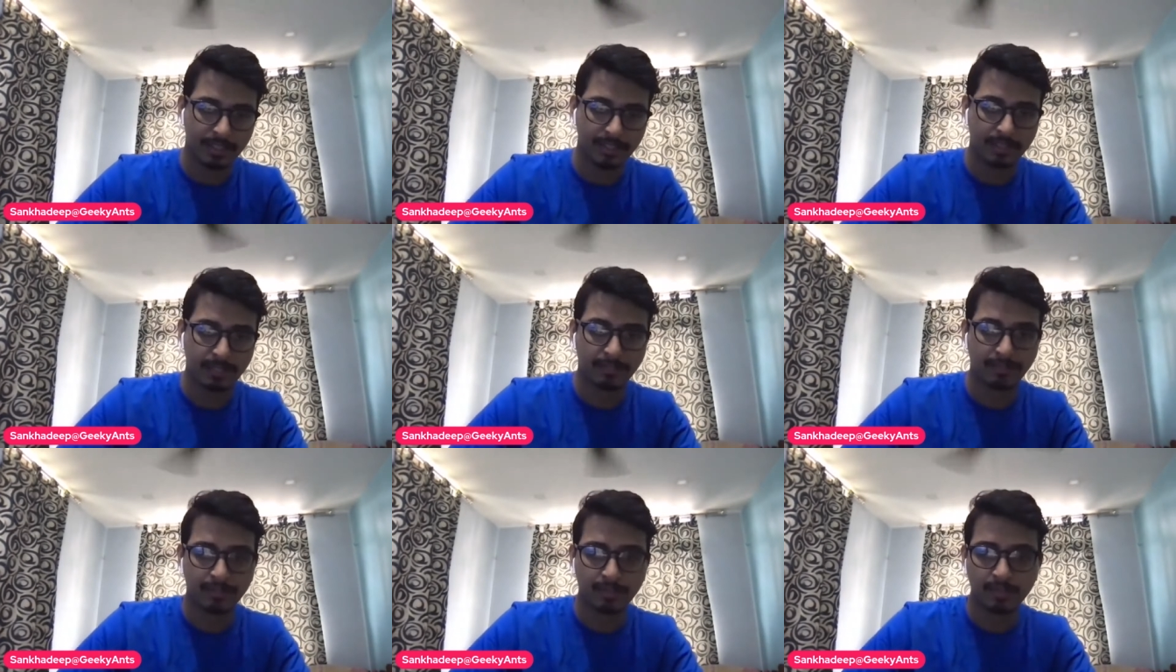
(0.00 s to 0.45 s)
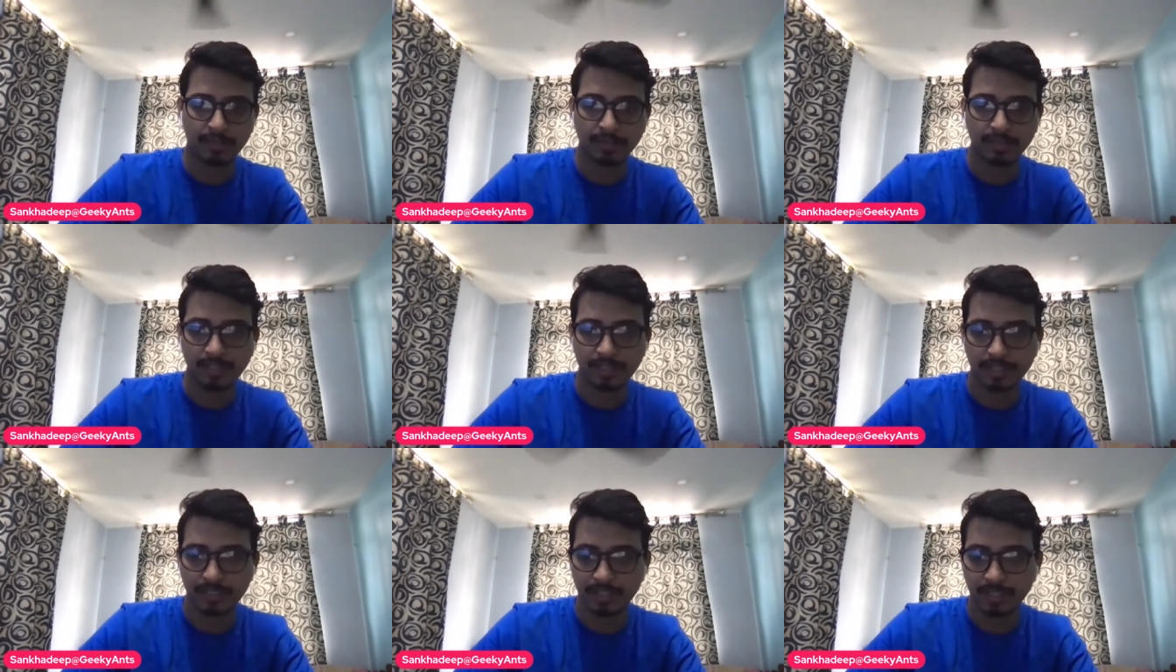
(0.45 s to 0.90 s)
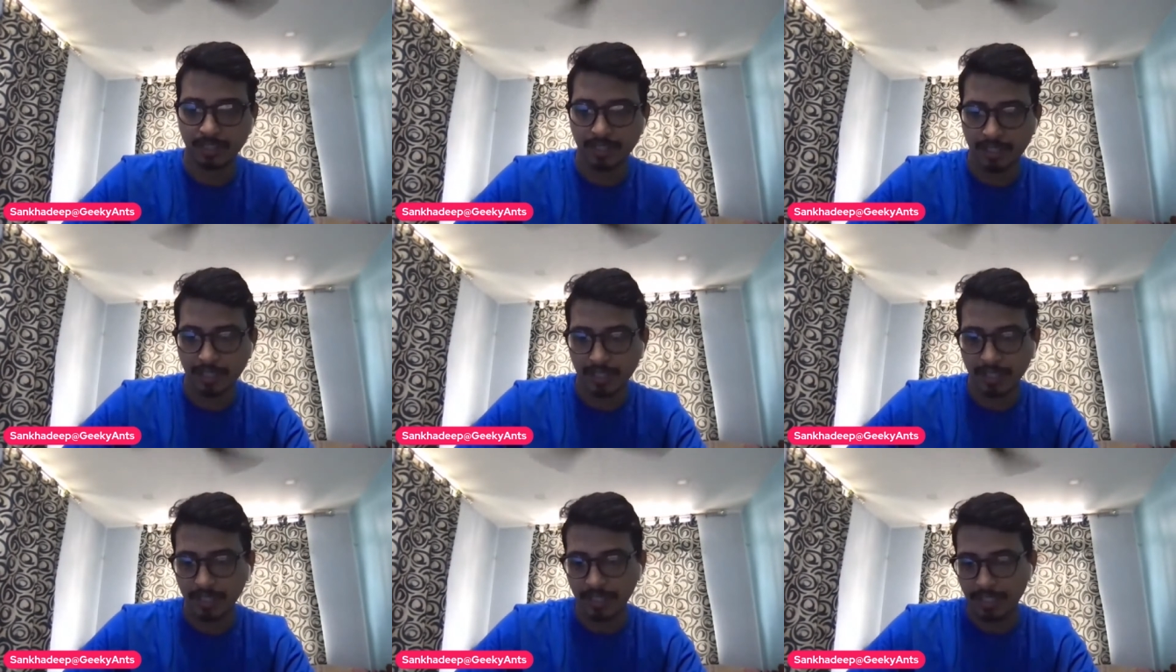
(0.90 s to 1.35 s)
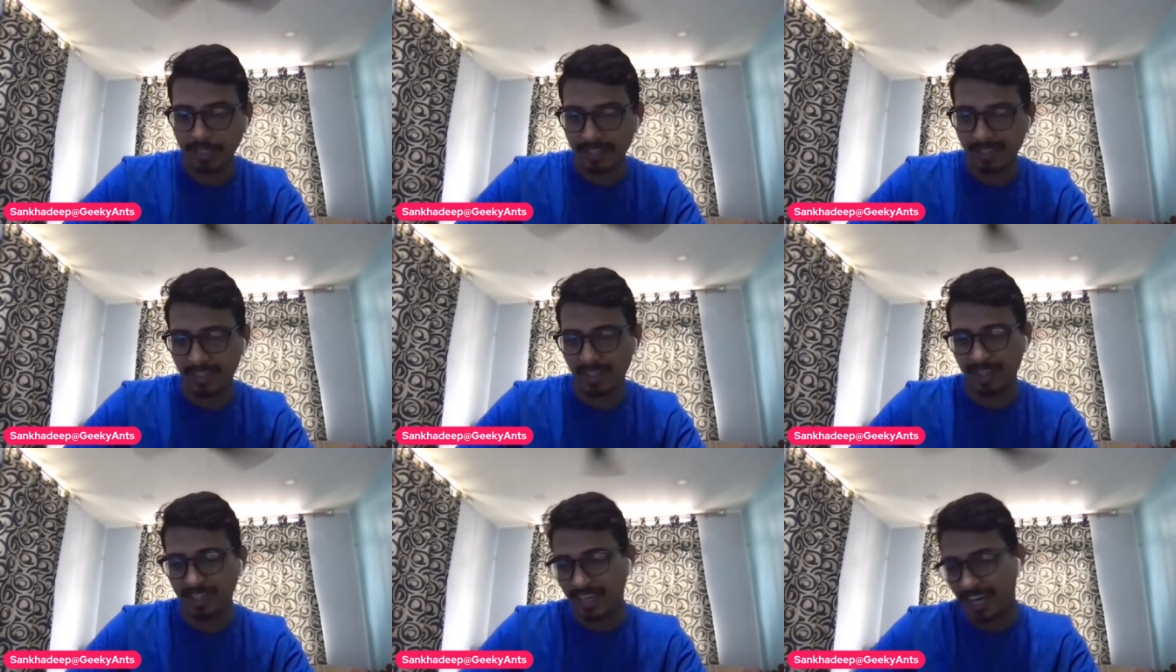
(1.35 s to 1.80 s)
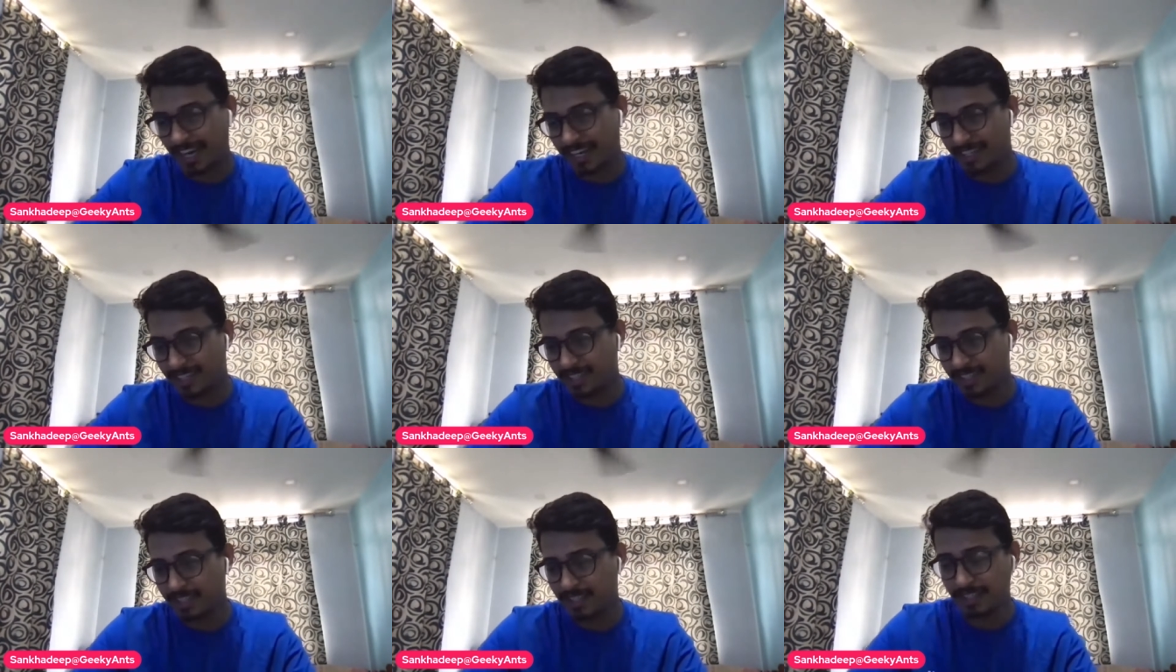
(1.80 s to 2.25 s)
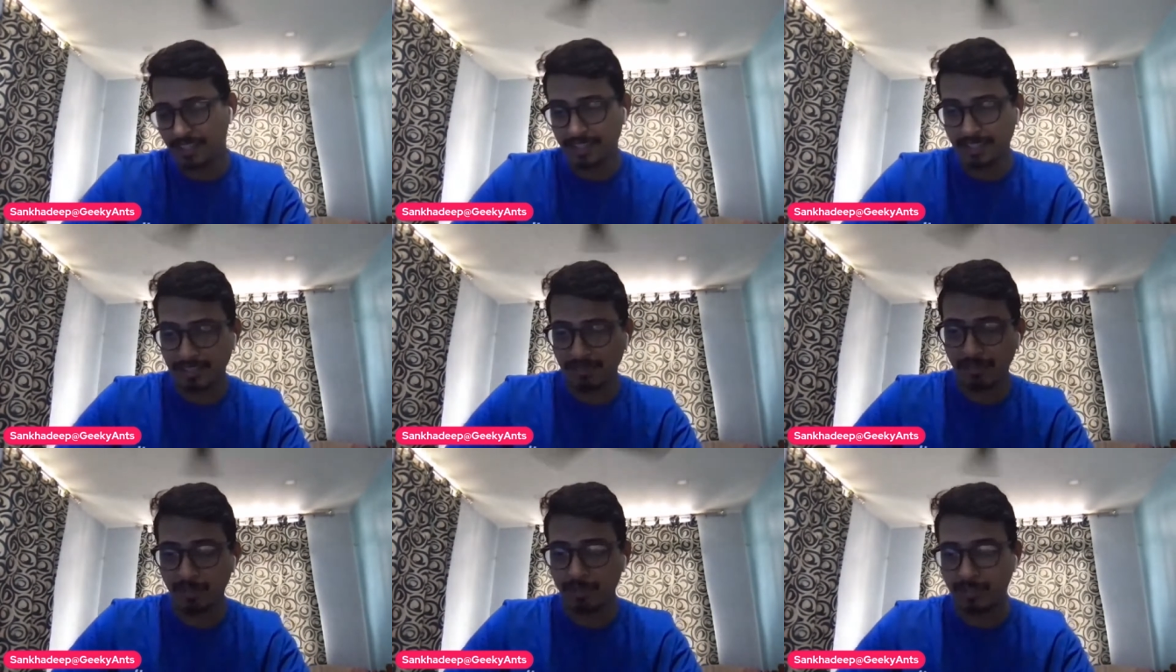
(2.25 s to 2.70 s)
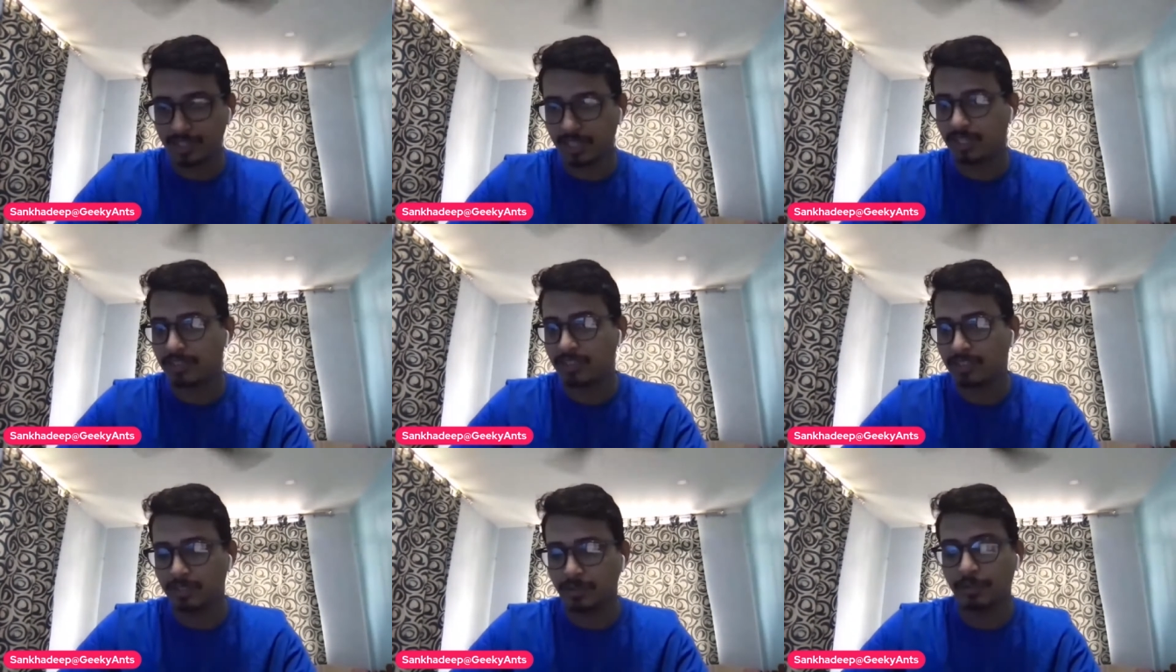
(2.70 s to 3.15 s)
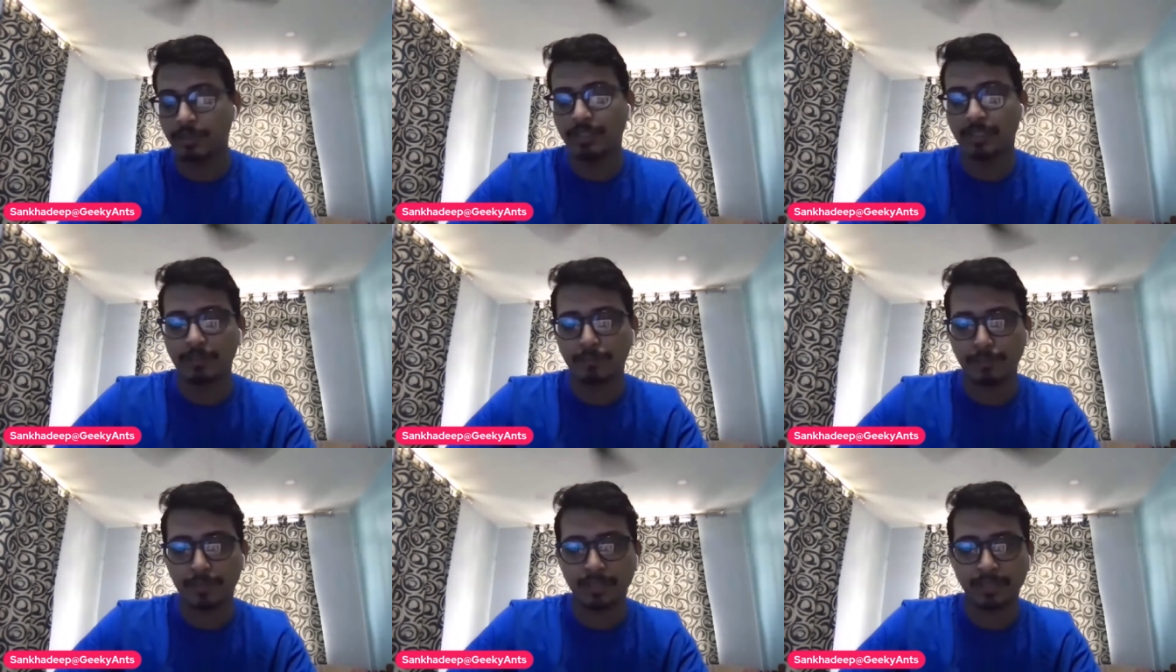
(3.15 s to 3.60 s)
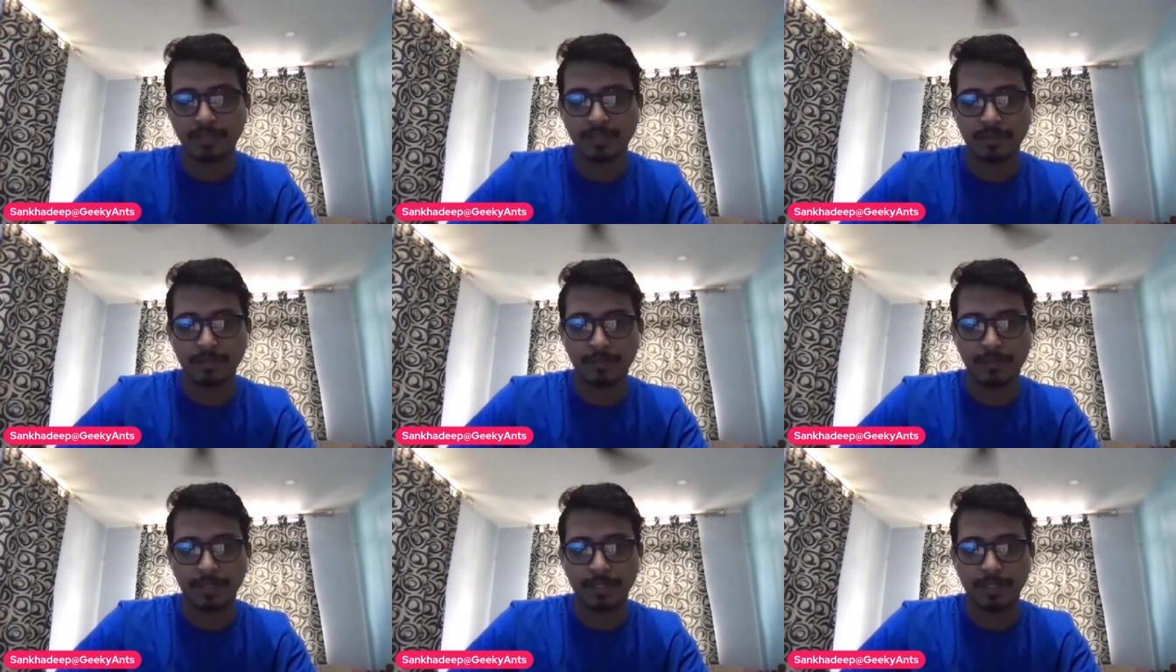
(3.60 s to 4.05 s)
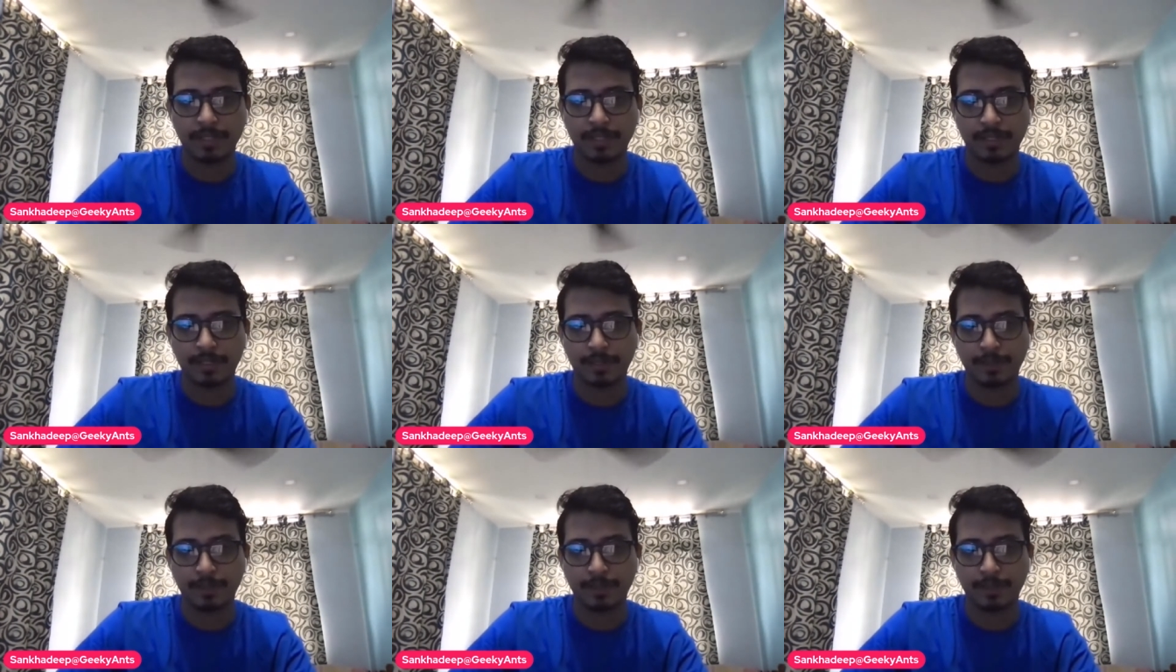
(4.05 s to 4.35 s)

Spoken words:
This, of course, is not ideal, as in we would rather do it in person, but